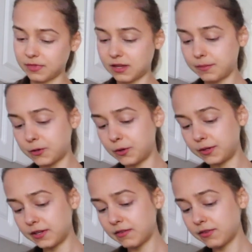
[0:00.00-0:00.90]
I'm
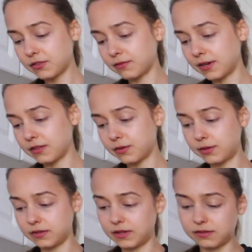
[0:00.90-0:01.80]
going to give this a rinse so it
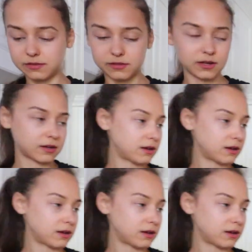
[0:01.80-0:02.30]
doesn't get stuck